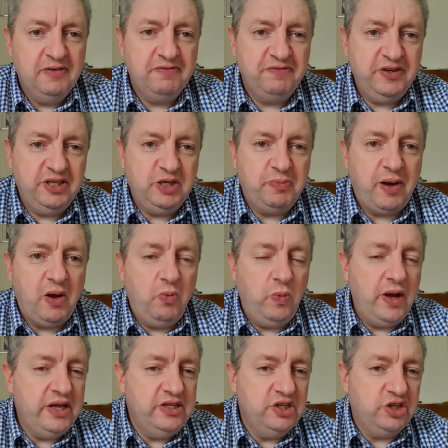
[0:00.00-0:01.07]
think about
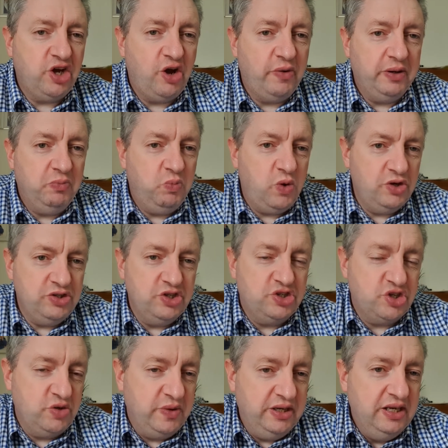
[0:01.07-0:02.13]
where you're going, what you're
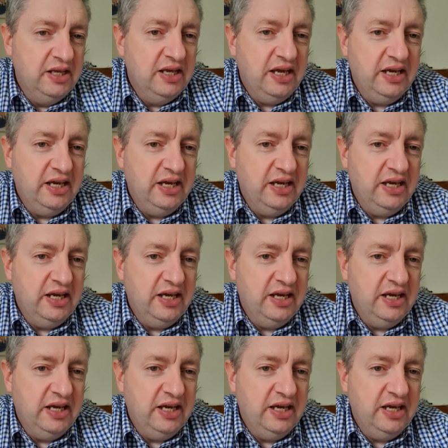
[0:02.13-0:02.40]
doing,